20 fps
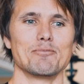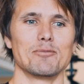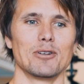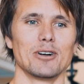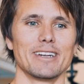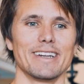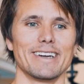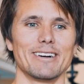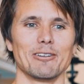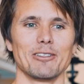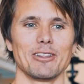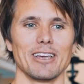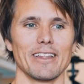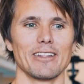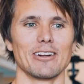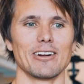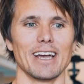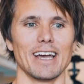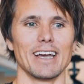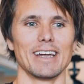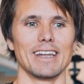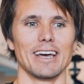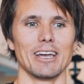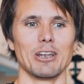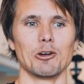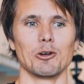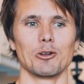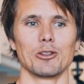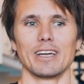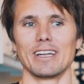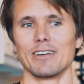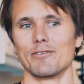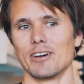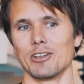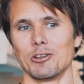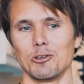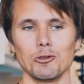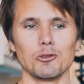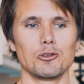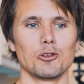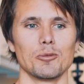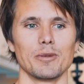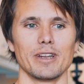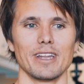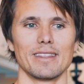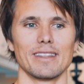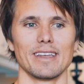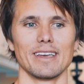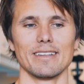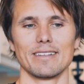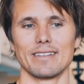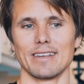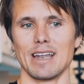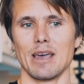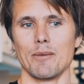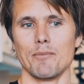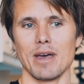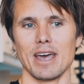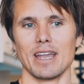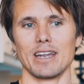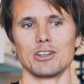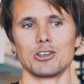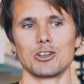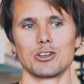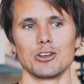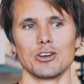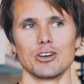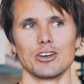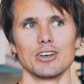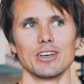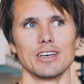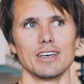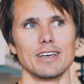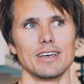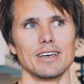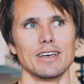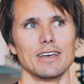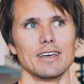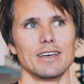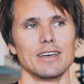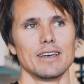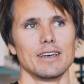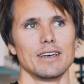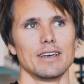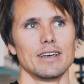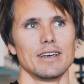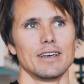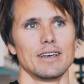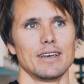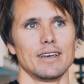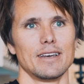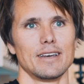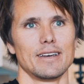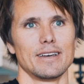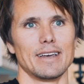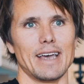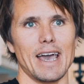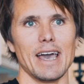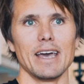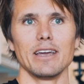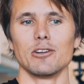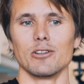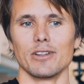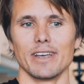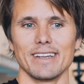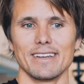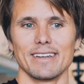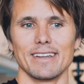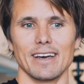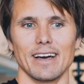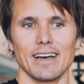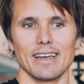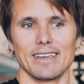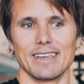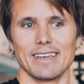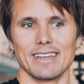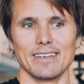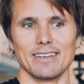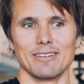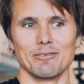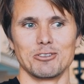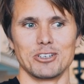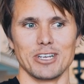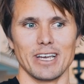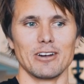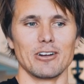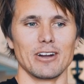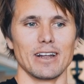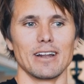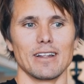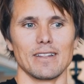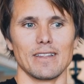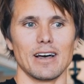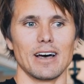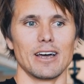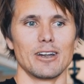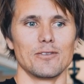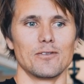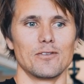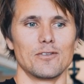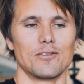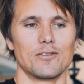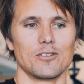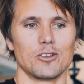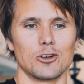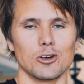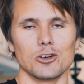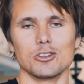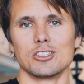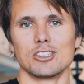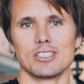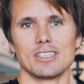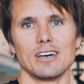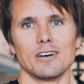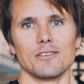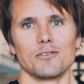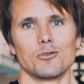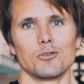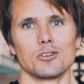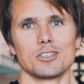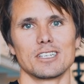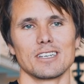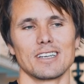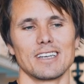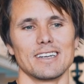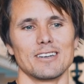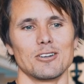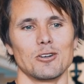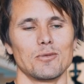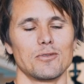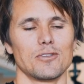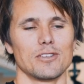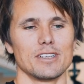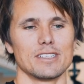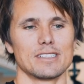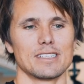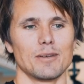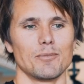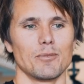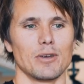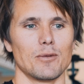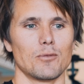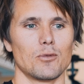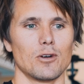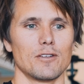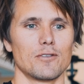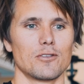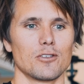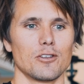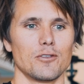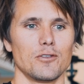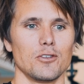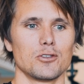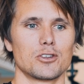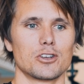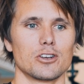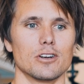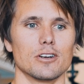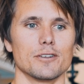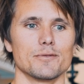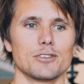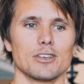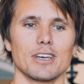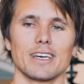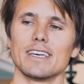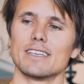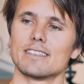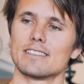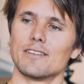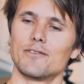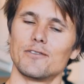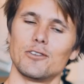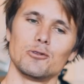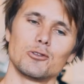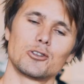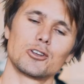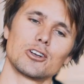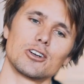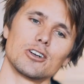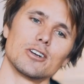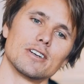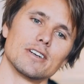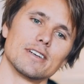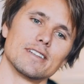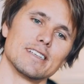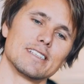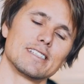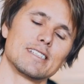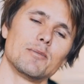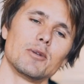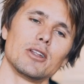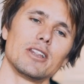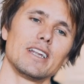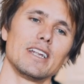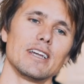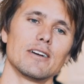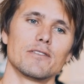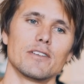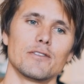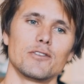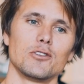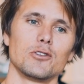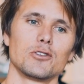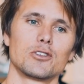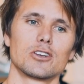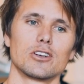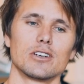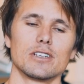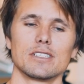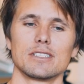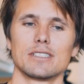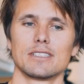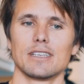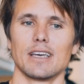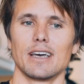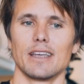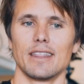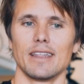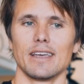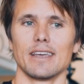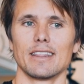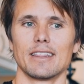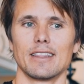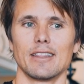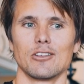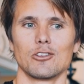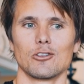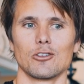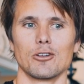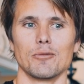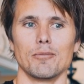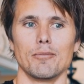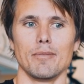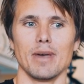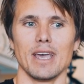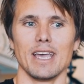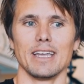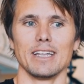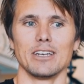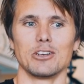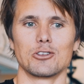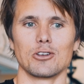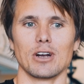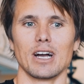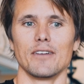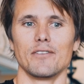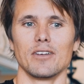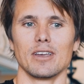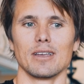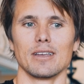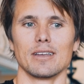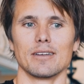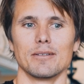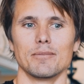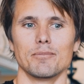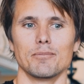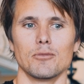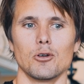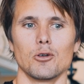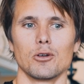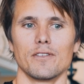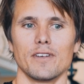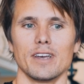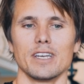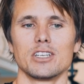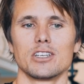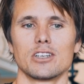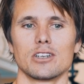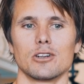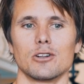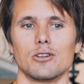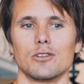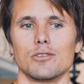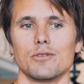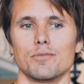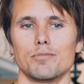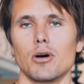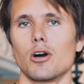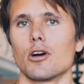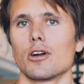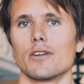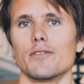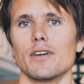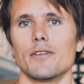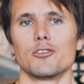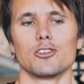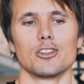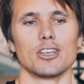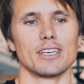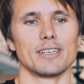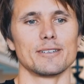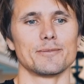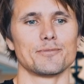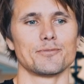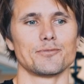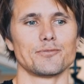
But on the other hand, I know that if I do too many things and I manage to handle it, I can generate a lot of good stuff, which can hopefully set me up well for the future. So I guess the stability of the future is, I think, the sort of main driving motivational part of everything.